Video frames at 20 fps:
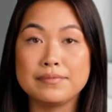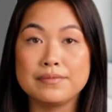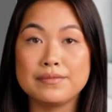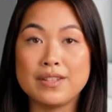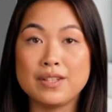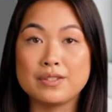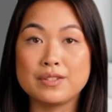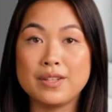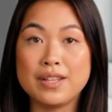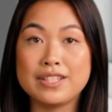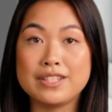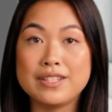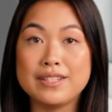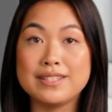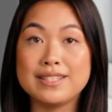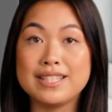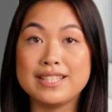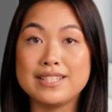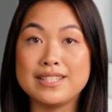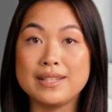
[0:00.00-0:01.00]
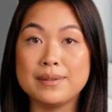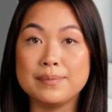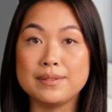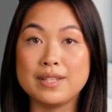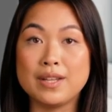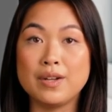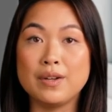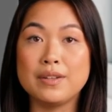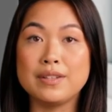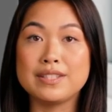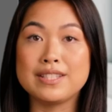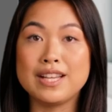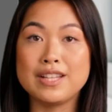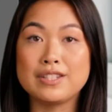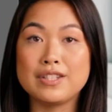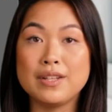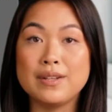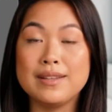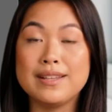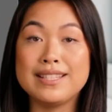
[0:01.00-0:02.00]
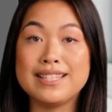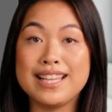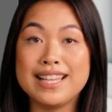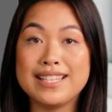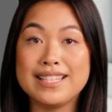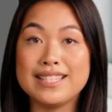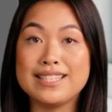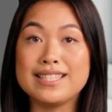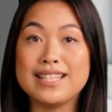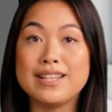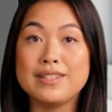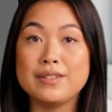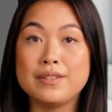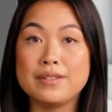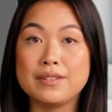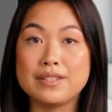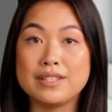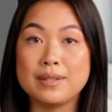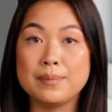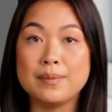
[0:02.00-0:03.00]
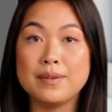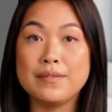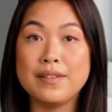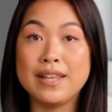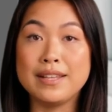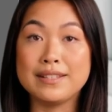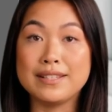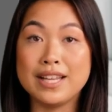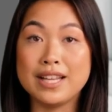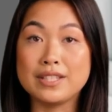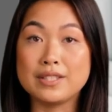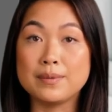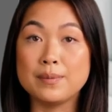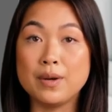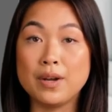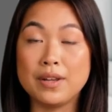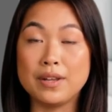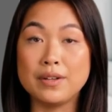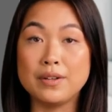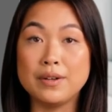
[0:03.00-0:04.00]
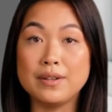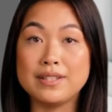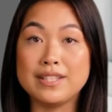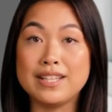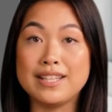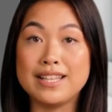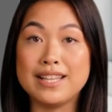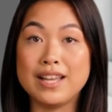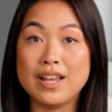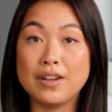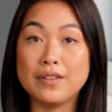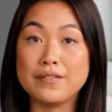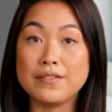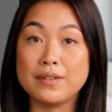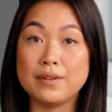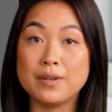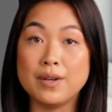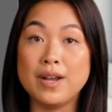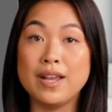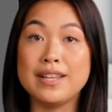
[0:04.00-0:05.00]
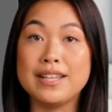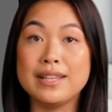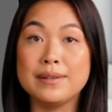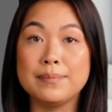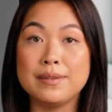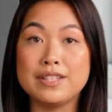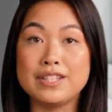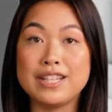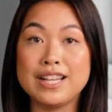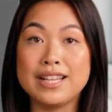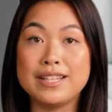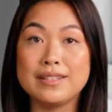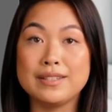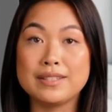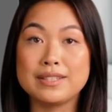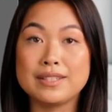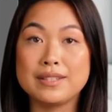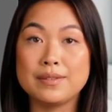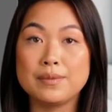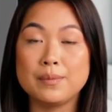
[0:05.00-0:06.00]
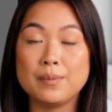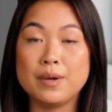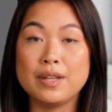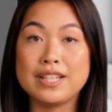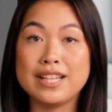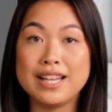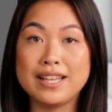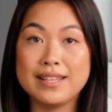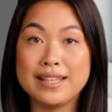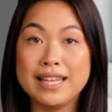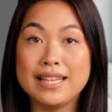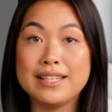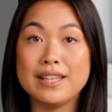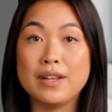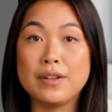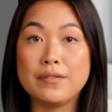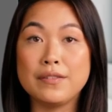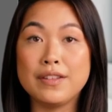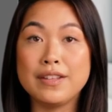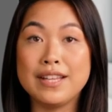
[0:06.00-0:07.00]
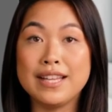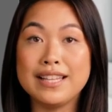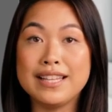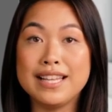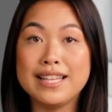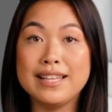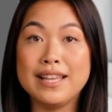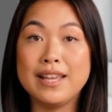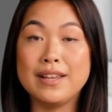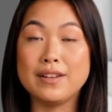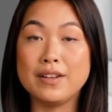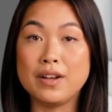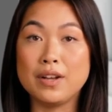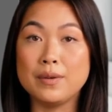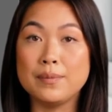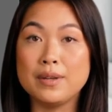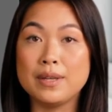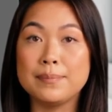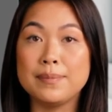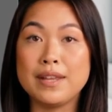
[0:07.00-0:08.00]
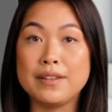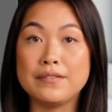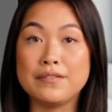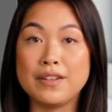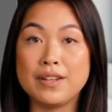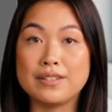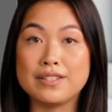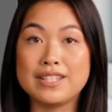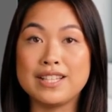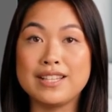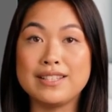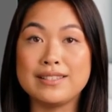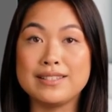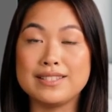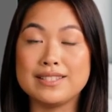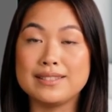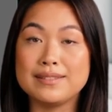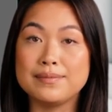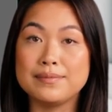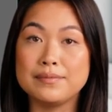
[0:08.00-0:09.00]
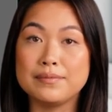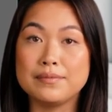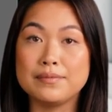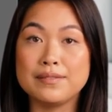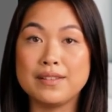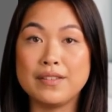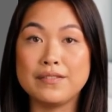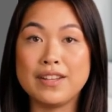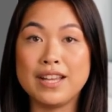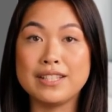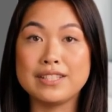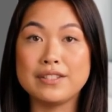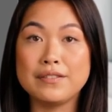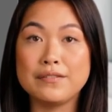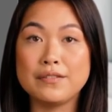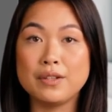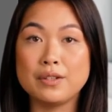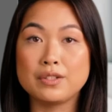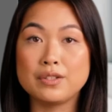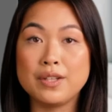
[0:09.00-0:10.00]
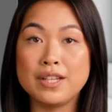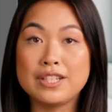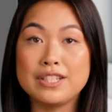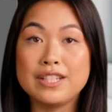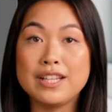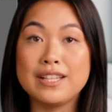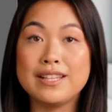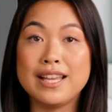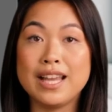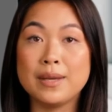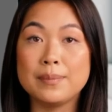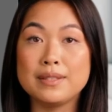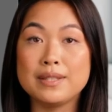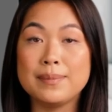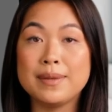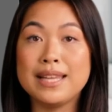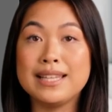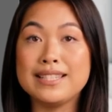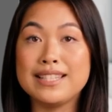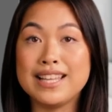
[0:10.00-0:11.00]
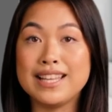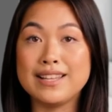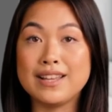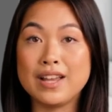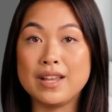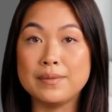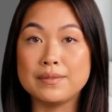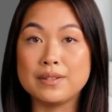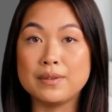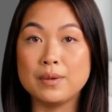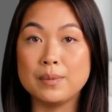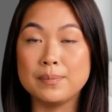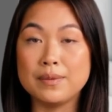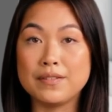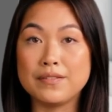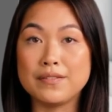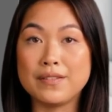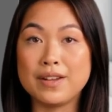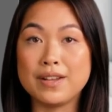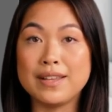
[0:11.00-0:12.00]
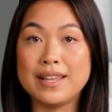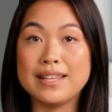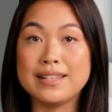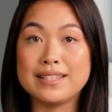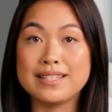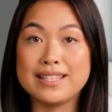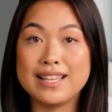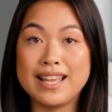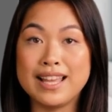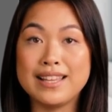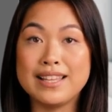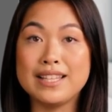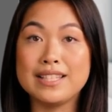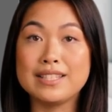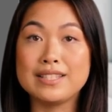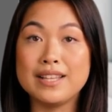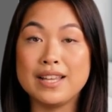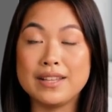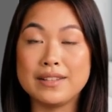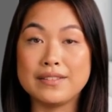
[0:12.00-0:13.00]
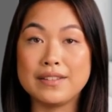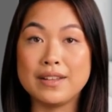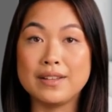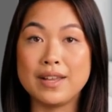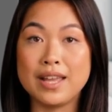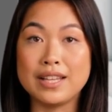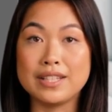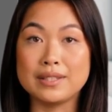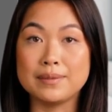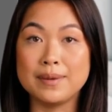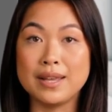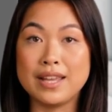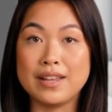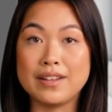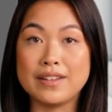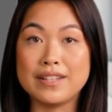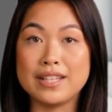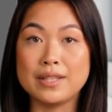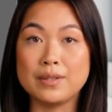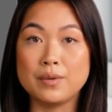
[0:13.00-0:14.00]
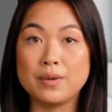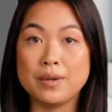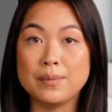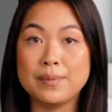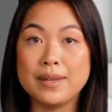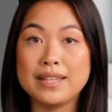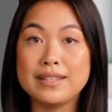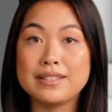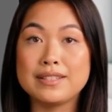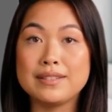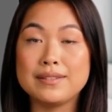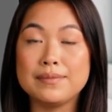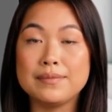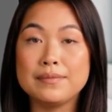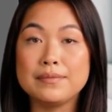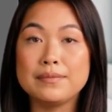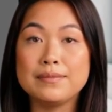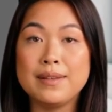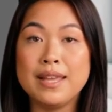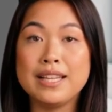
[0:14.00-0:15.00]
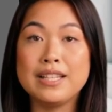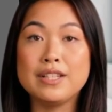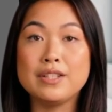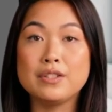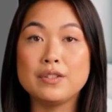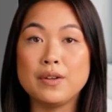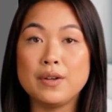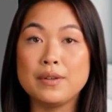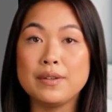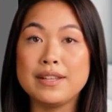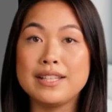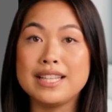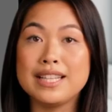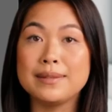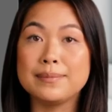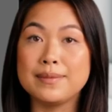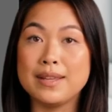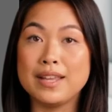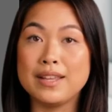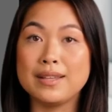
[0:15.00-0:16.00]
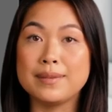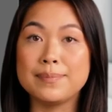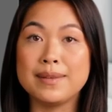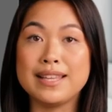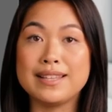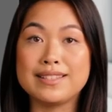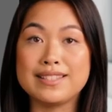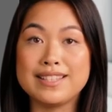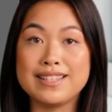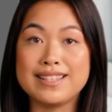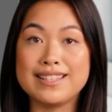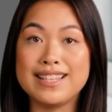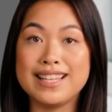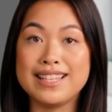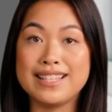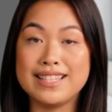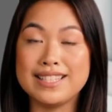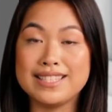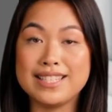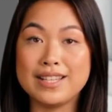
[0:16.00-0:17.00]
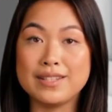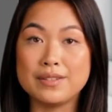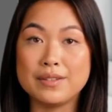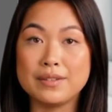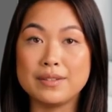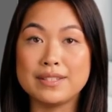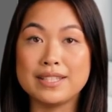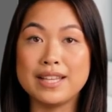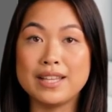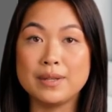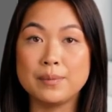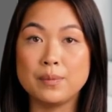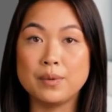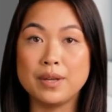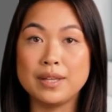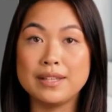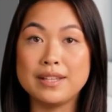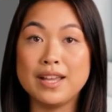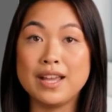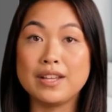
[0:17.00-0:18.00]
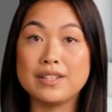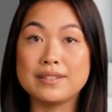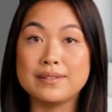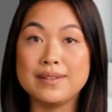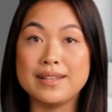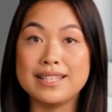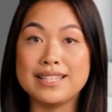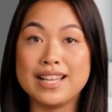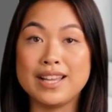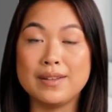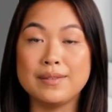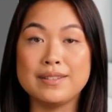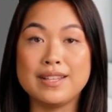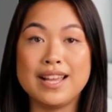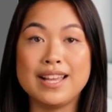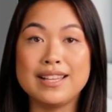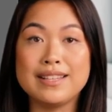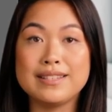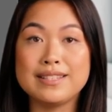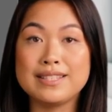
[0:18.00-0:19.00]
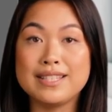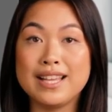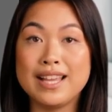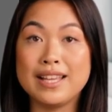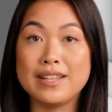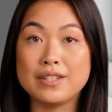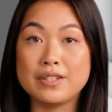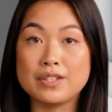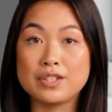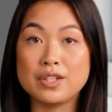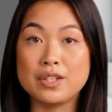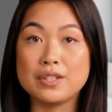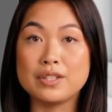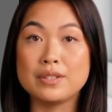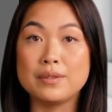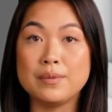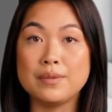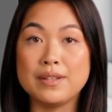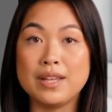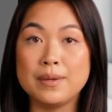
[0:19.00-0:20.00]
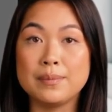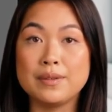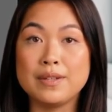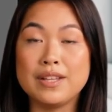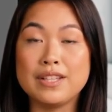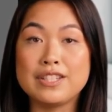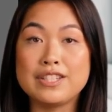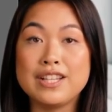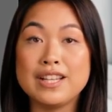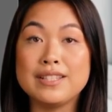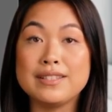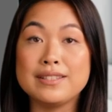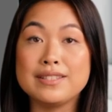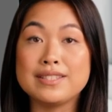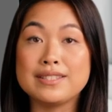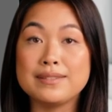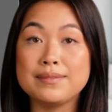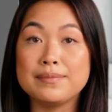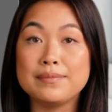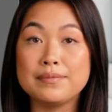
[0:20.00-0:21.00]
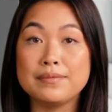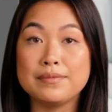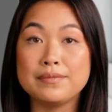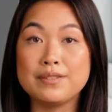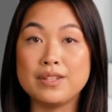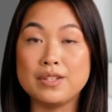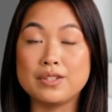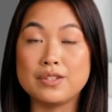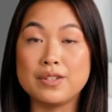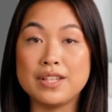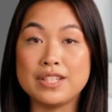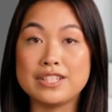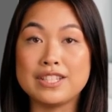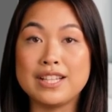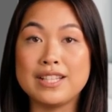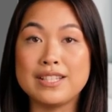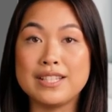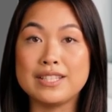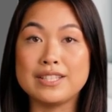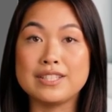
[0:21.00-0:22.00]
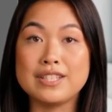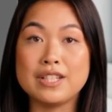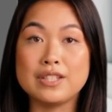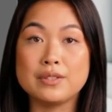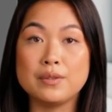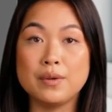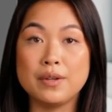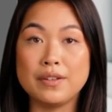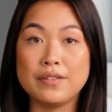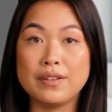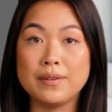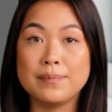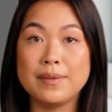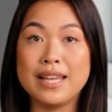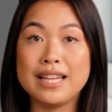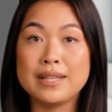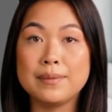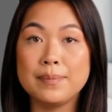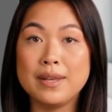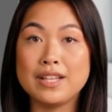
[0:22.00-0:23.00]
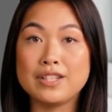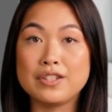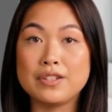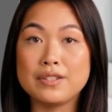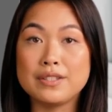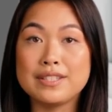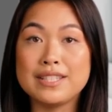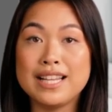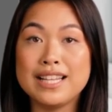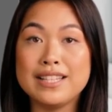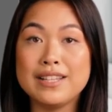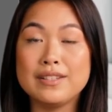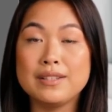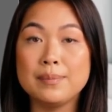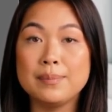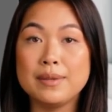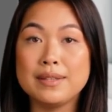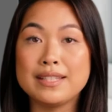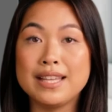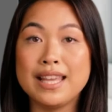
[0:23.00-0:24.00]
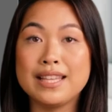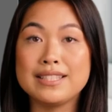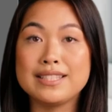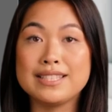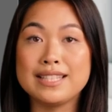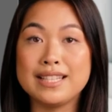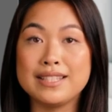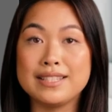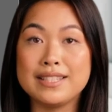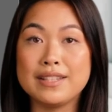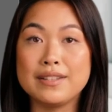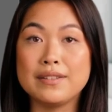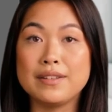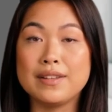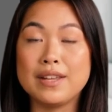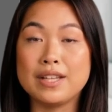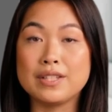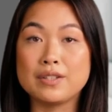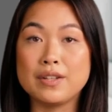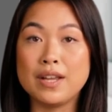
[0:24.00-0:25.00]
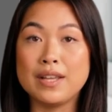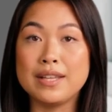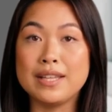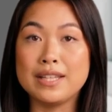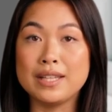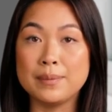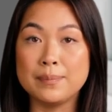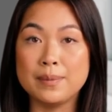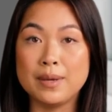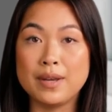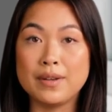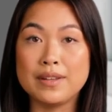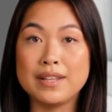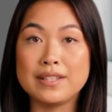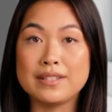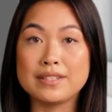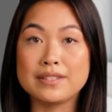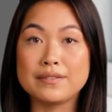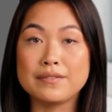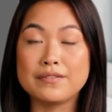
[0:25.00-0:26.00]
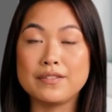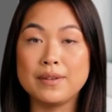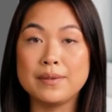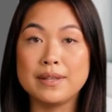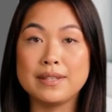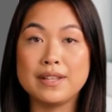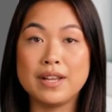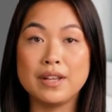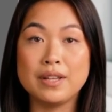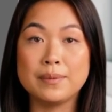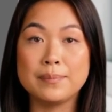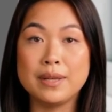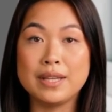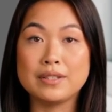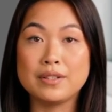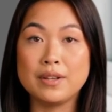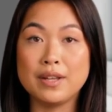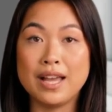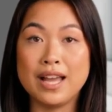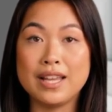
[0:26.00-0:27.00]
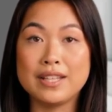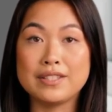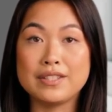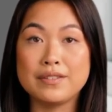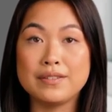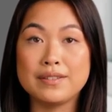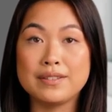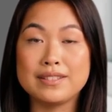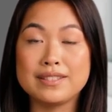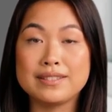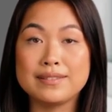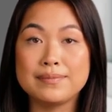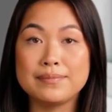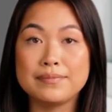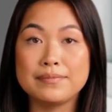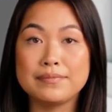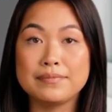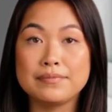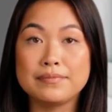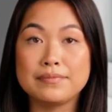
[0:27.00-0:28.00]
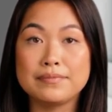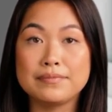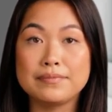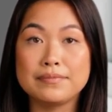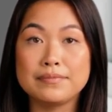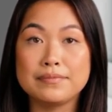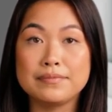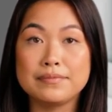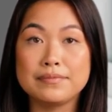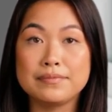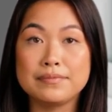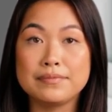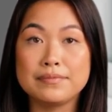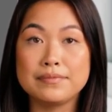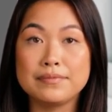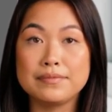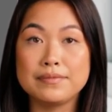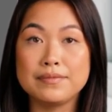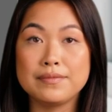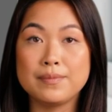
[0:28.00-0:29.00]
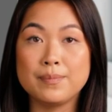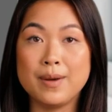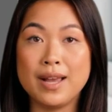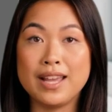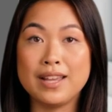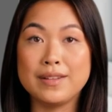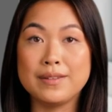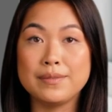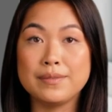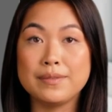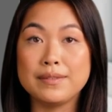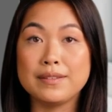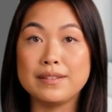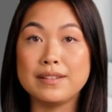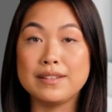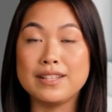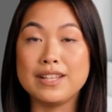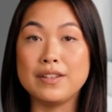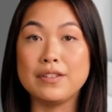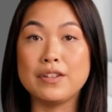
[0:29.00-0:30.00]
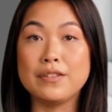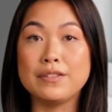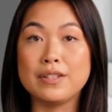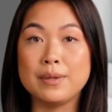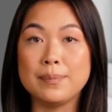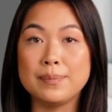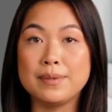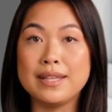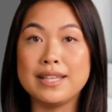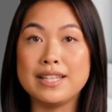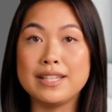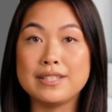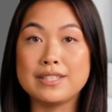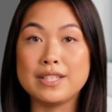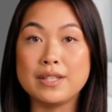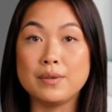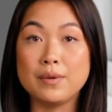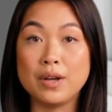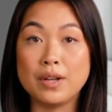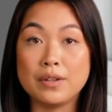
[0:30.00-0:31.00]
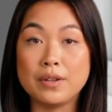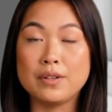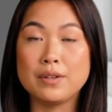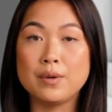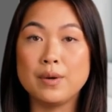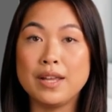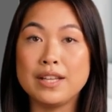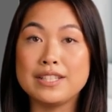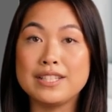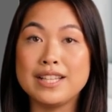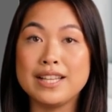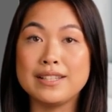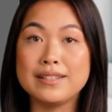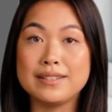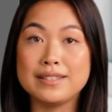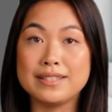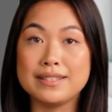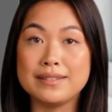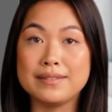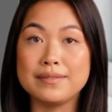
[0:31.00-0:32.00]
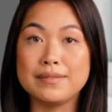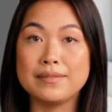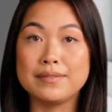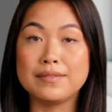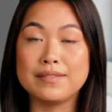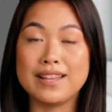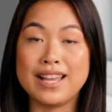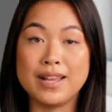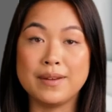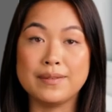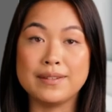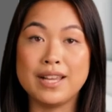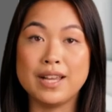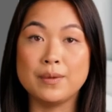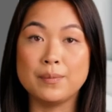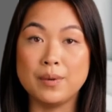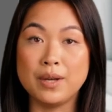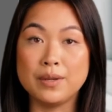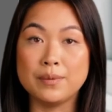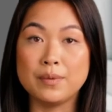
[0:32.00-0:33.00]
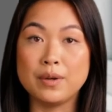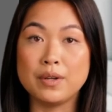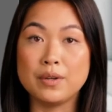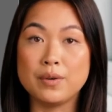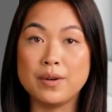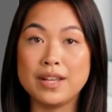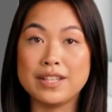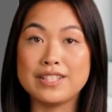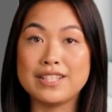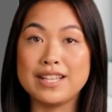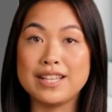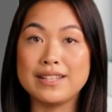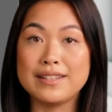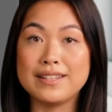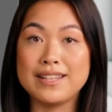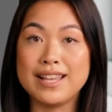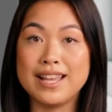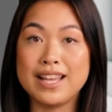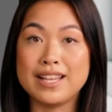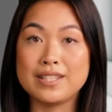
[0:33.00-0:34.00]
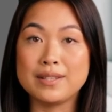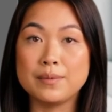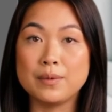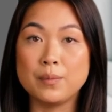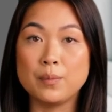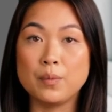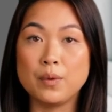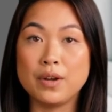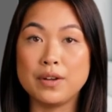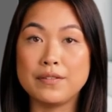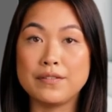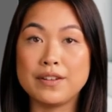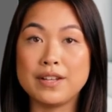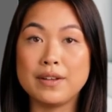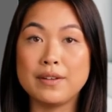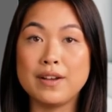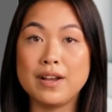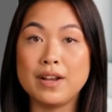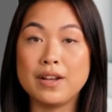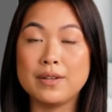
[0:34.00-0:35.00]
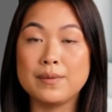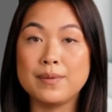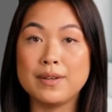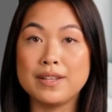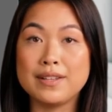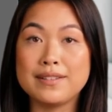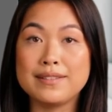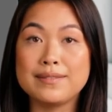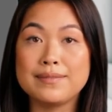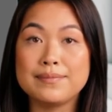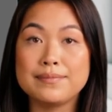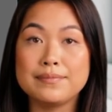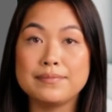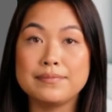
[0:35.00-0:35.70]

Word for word: Filtration systems are essential in data centers to prevent dust particles in the air from clogging machines, which can lead to overheating and hardware malfunctions. Effective filtration helps maintain optimal performance and extends the lifespan of the equipment. By controlling the environment, data centers can avoid costly downtimes and ensure smooth operations. Filtration is just one of the many measures taken to protect sensitive electronic components from environmental hazards. Wow! You have completed 200 questions. How about one more question, as a reward for your hard work?